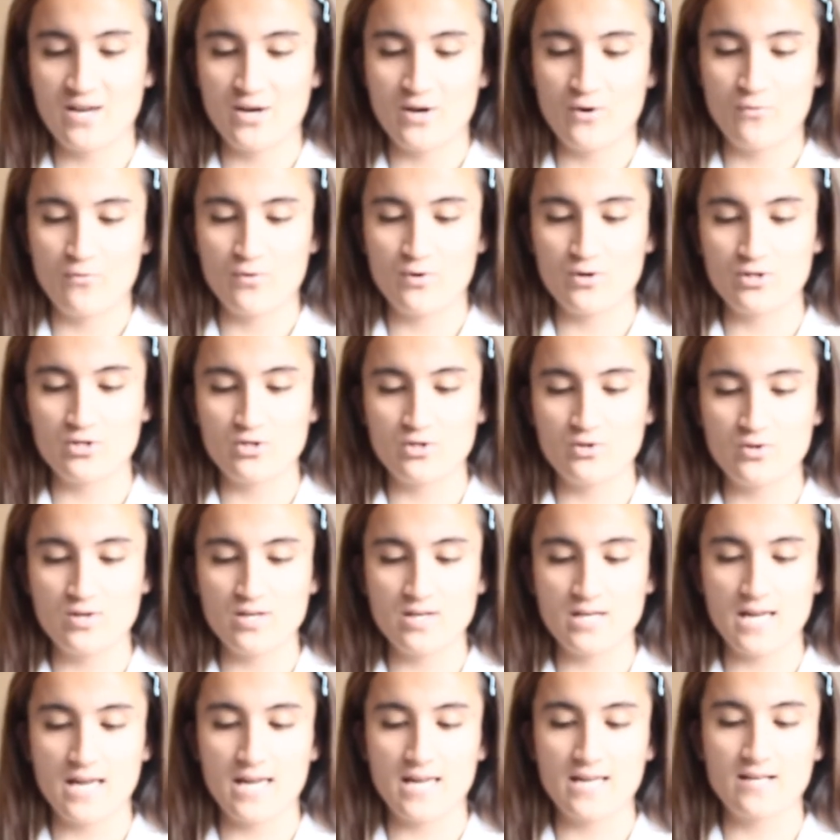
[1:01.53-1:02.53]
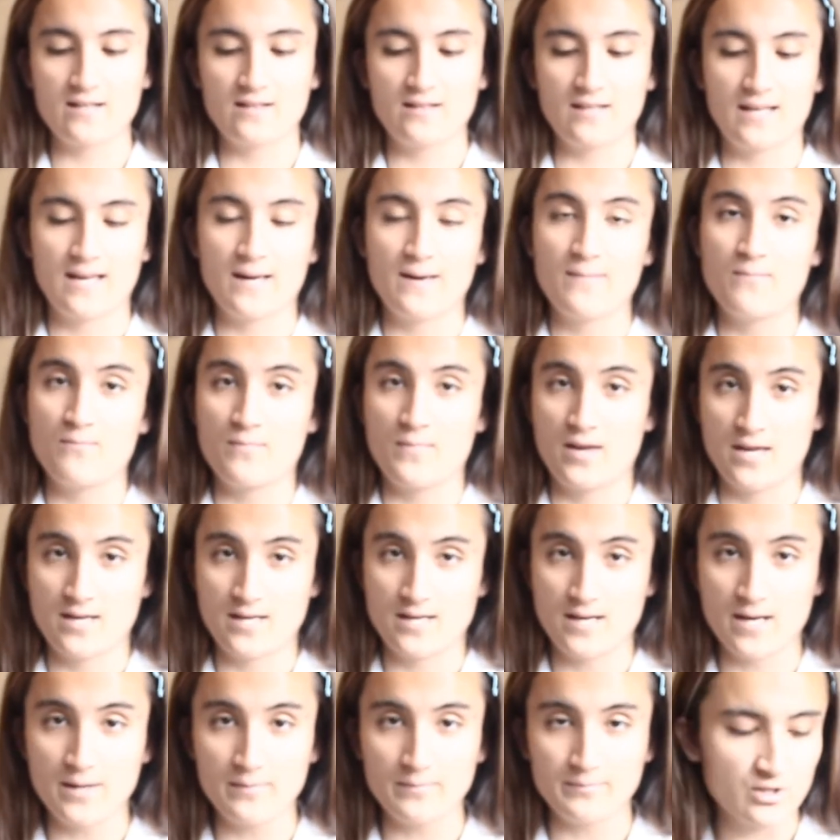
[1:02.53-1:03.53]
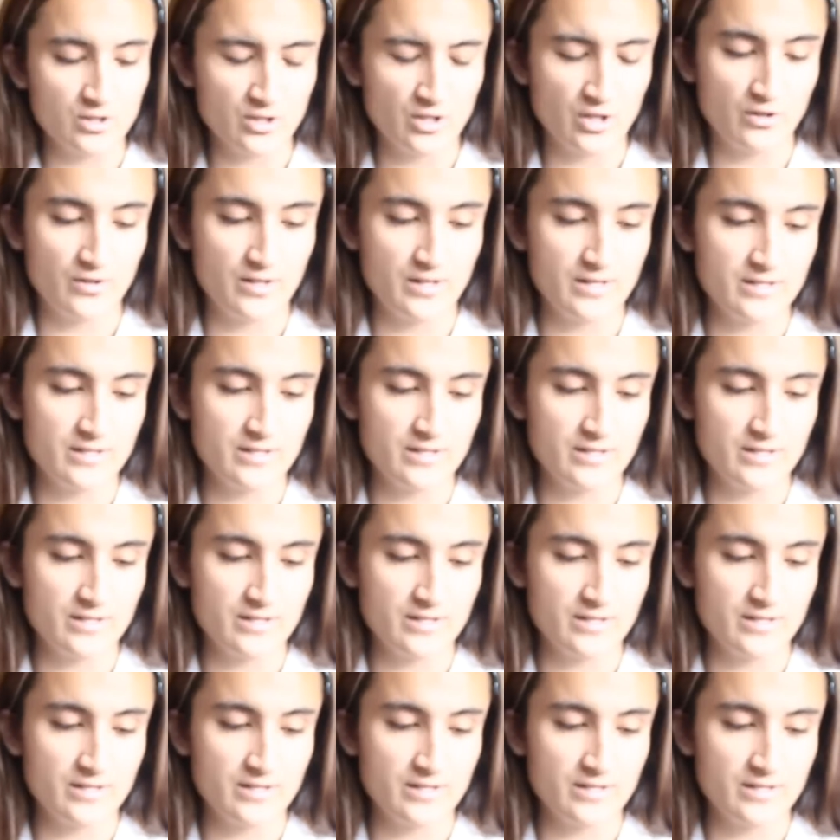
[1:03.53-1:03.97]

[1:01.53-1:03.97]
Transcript: We're doing a glam makeup, so this